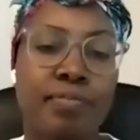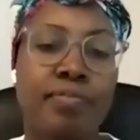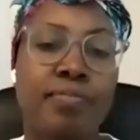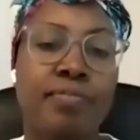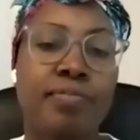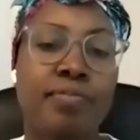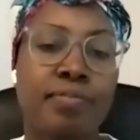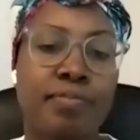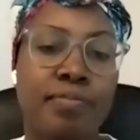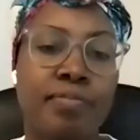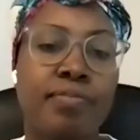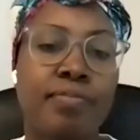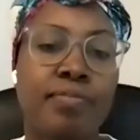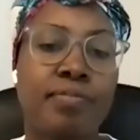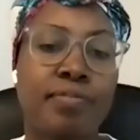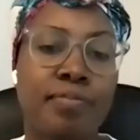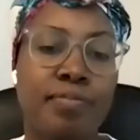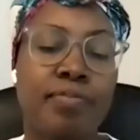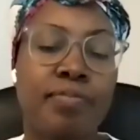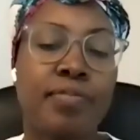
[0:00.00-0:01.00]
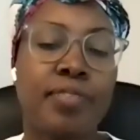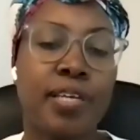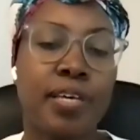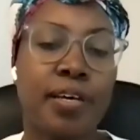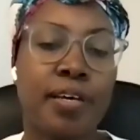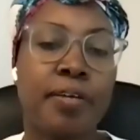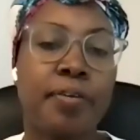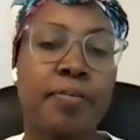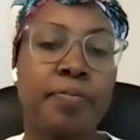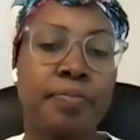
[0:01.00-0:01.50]
Um, mm-hmm.
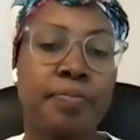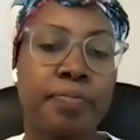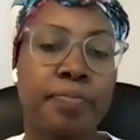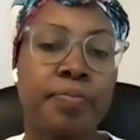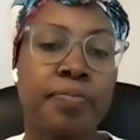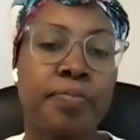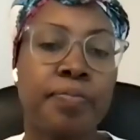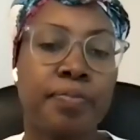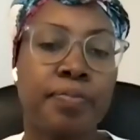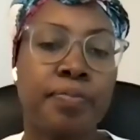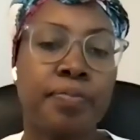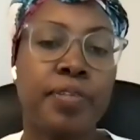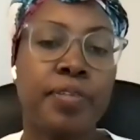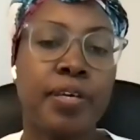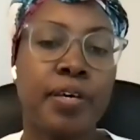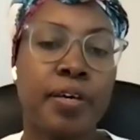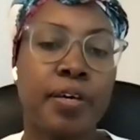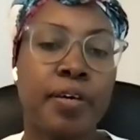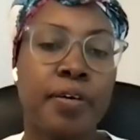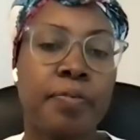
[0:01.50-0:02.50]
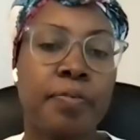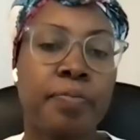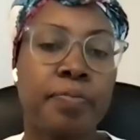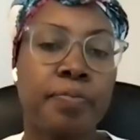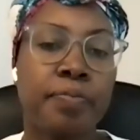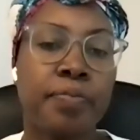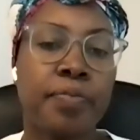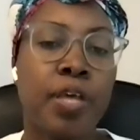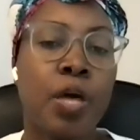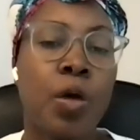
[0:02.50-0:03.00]
yeah. yeah. yeah.
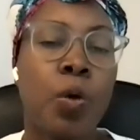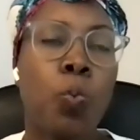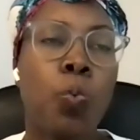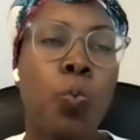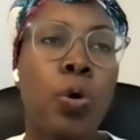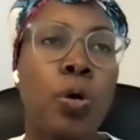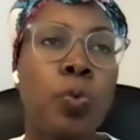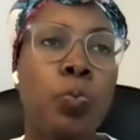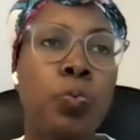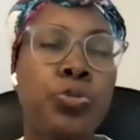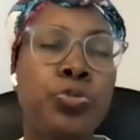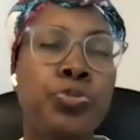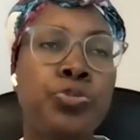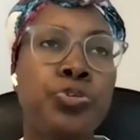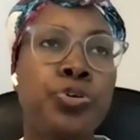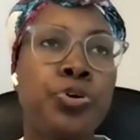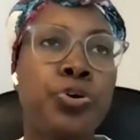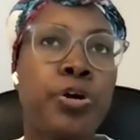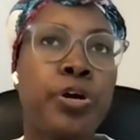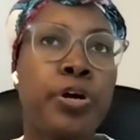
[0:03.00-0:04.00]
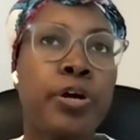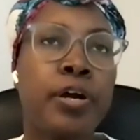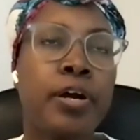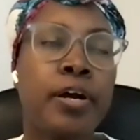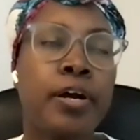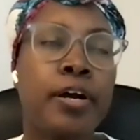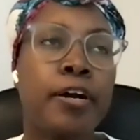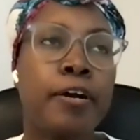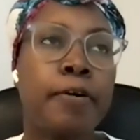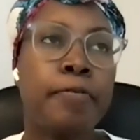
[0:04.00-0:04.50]
What was your,
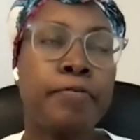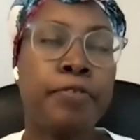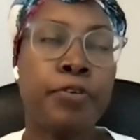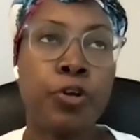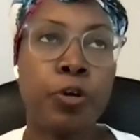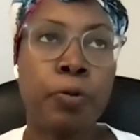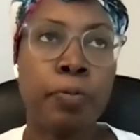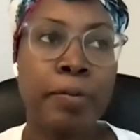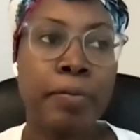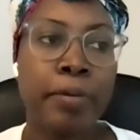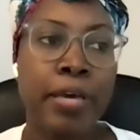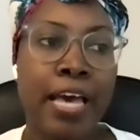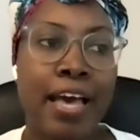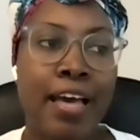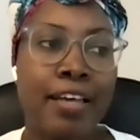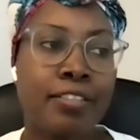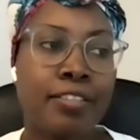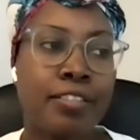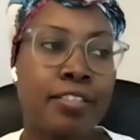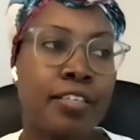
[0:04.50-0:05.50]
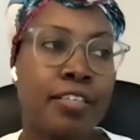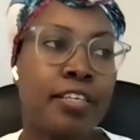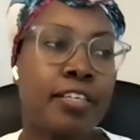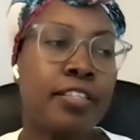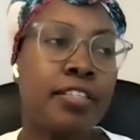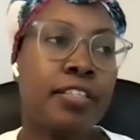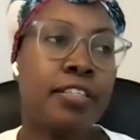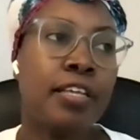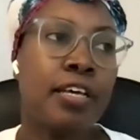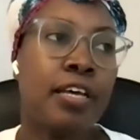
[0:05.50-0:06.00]
um, if you don't mind me
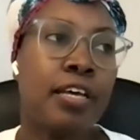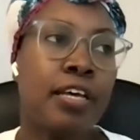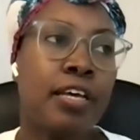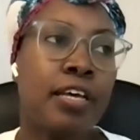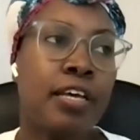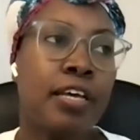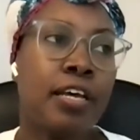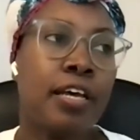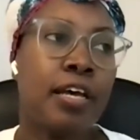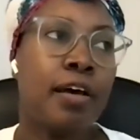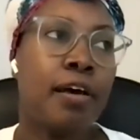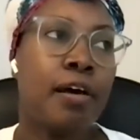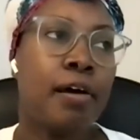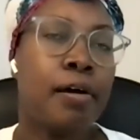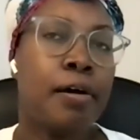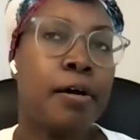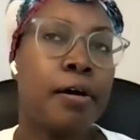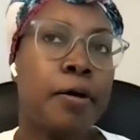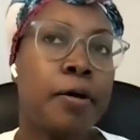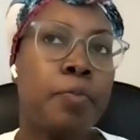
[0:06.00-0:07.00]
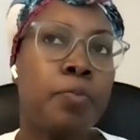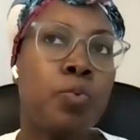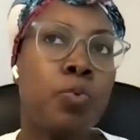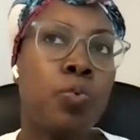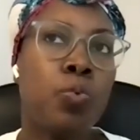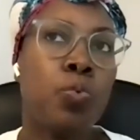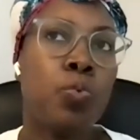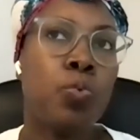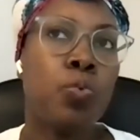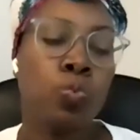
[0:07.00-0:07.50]
asking, um,
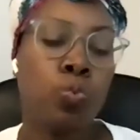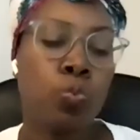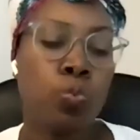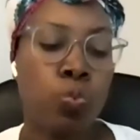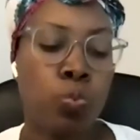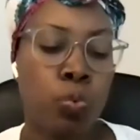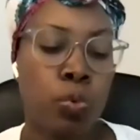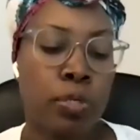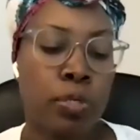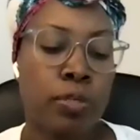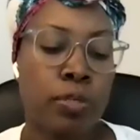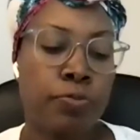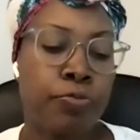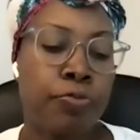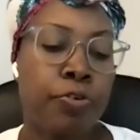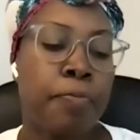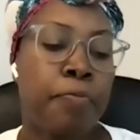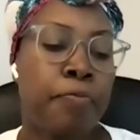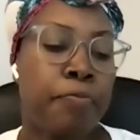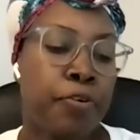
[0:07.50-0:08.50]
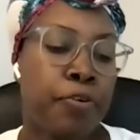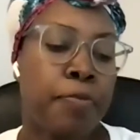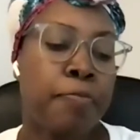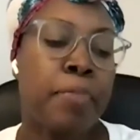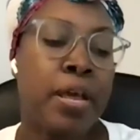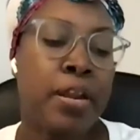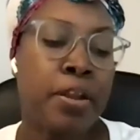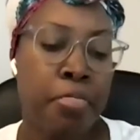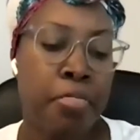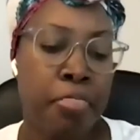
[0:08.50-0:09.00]
for for
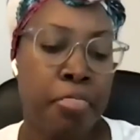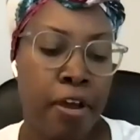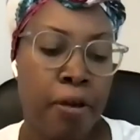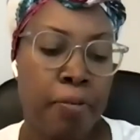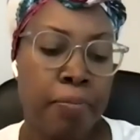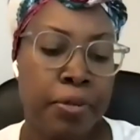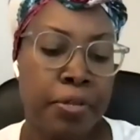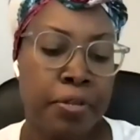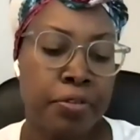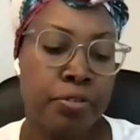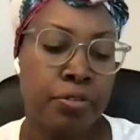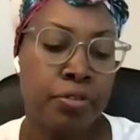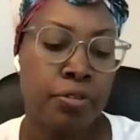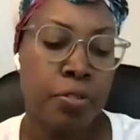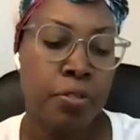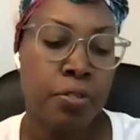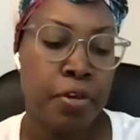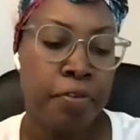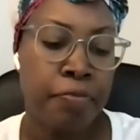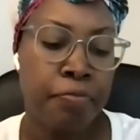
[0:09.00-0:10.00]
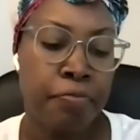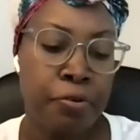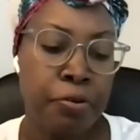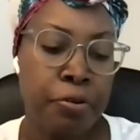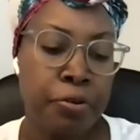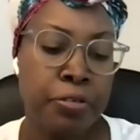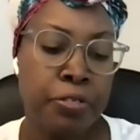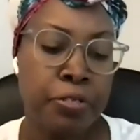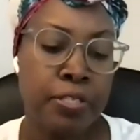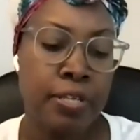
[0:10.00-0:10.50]
many therapists, their
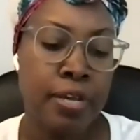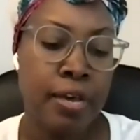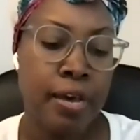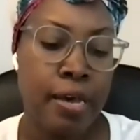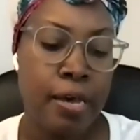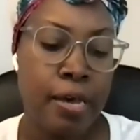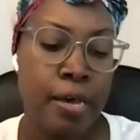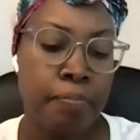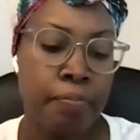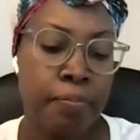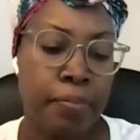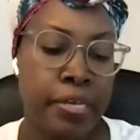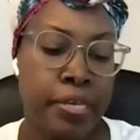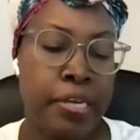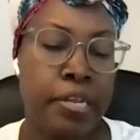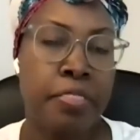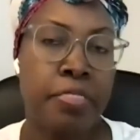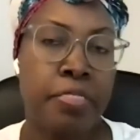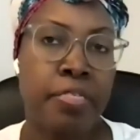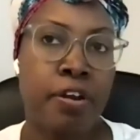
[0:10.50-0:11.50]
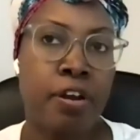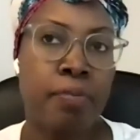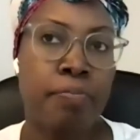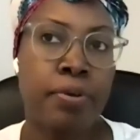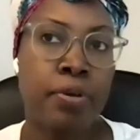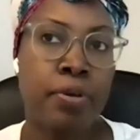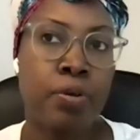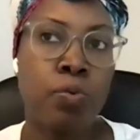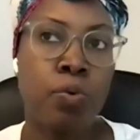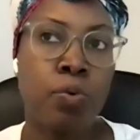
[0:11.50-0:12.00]
first time being in
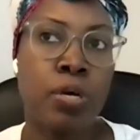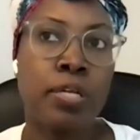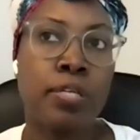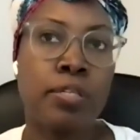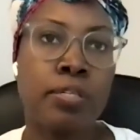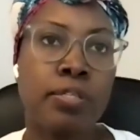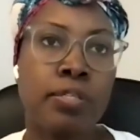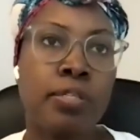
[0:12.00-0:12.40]
therapy was